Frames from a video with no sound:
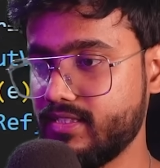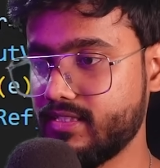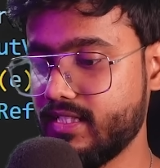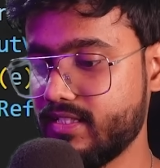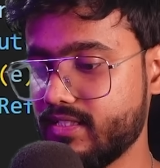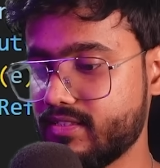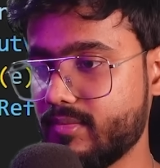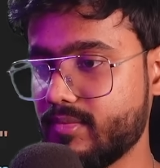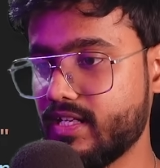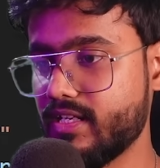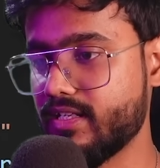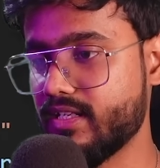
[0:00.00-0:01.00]
Inside this,
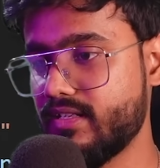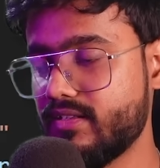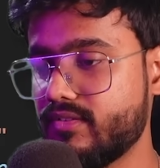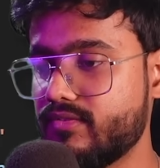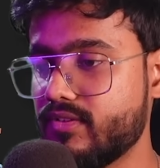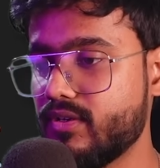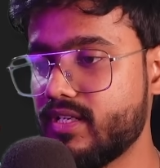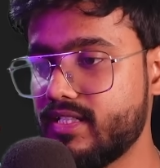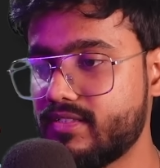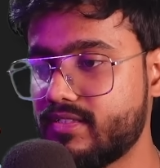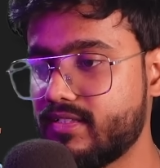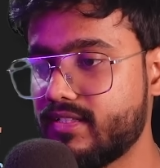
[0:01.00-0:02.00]
I'm going to return
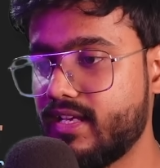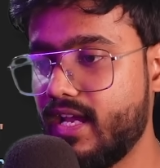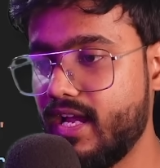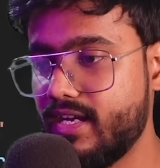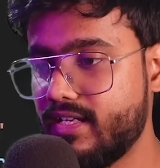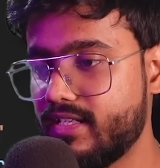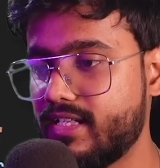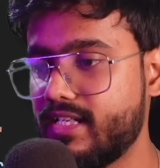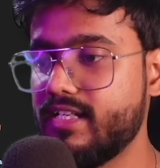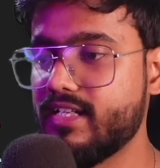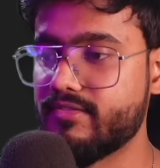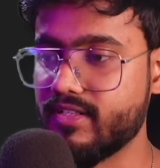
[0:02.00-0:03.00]
focus and
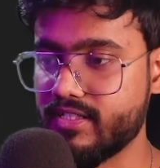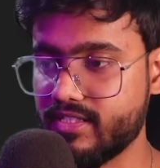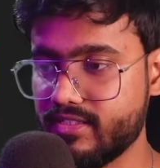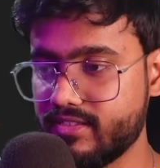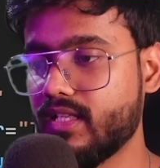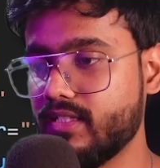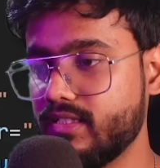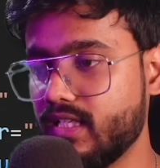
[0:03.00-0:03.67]
clear functions, right?